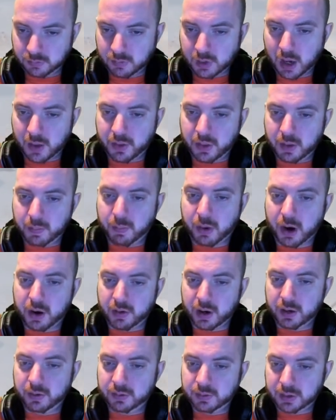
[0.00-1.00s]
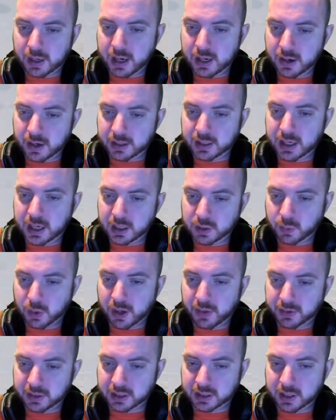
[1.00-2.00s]
Other than Pyro, any ideas what
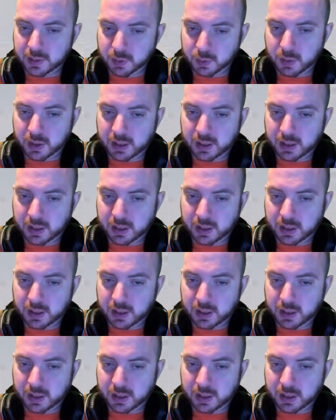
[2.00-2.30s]
other systems we